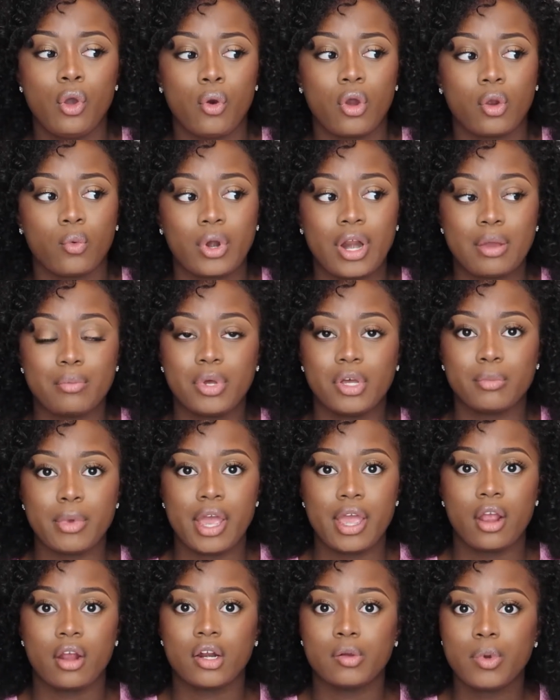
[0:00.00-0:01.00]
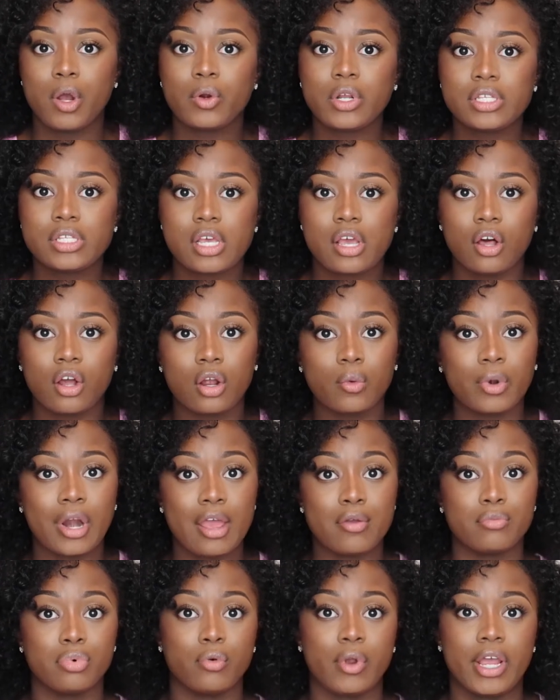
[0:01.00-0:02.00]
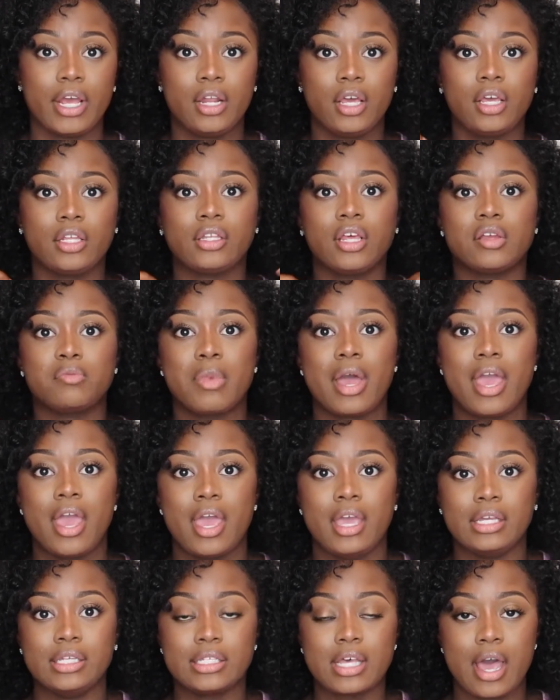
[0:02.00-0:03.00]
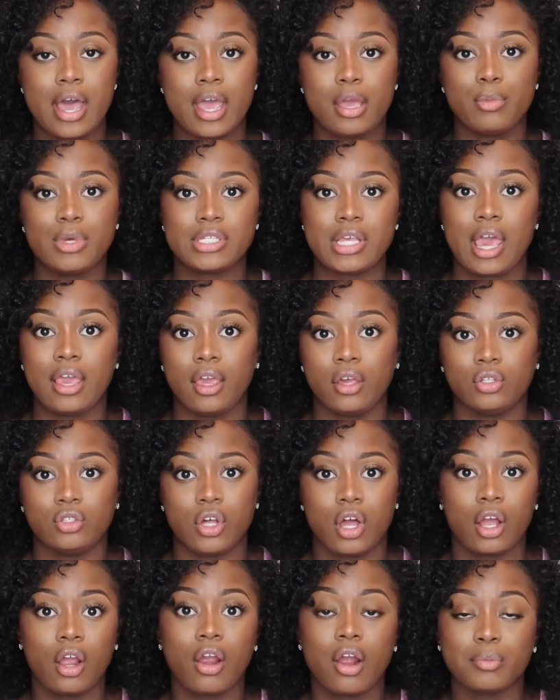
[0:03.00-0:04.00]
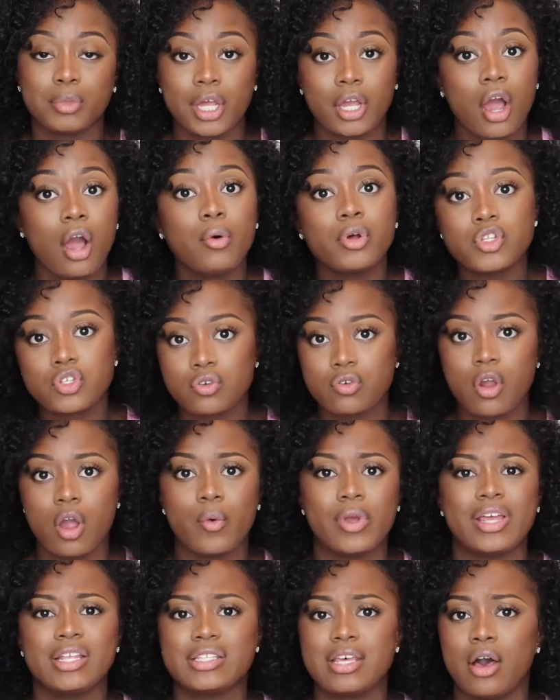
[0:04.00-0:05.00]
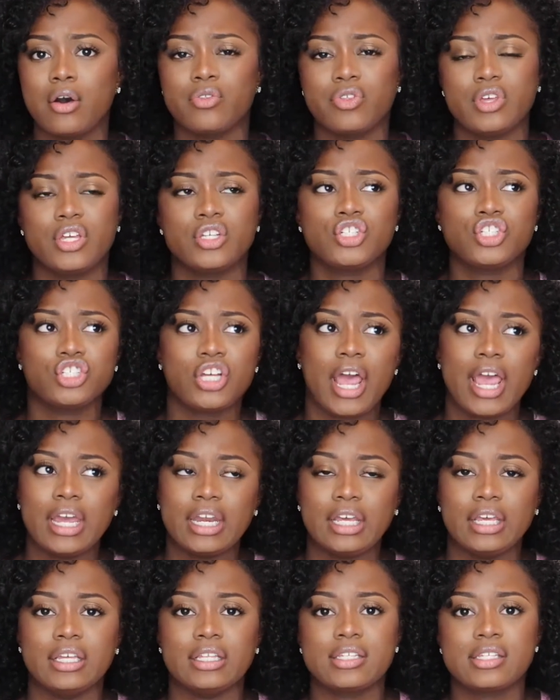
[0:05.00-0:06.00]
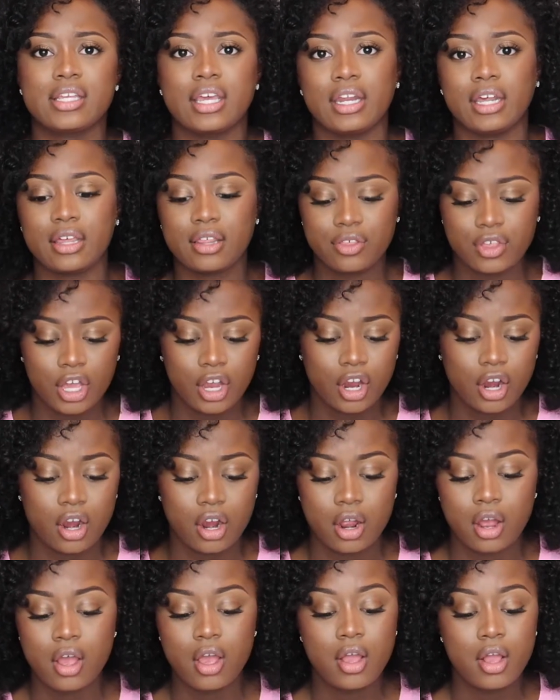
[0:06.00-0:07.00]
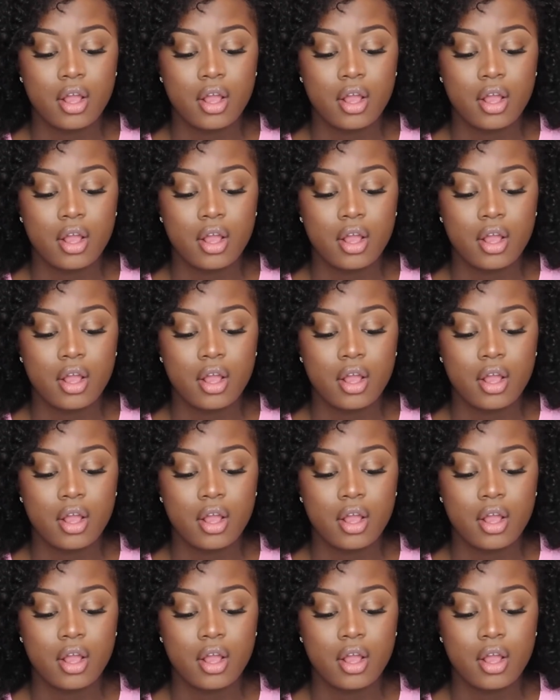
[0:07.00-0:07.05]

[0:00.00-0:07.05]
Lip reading: Or when I put my hair in a ponytail, or when I braid it and like my hang time is hanging longer, I'm like, oh, it's growing, it's healthy, it's shiny, it's getting thicker.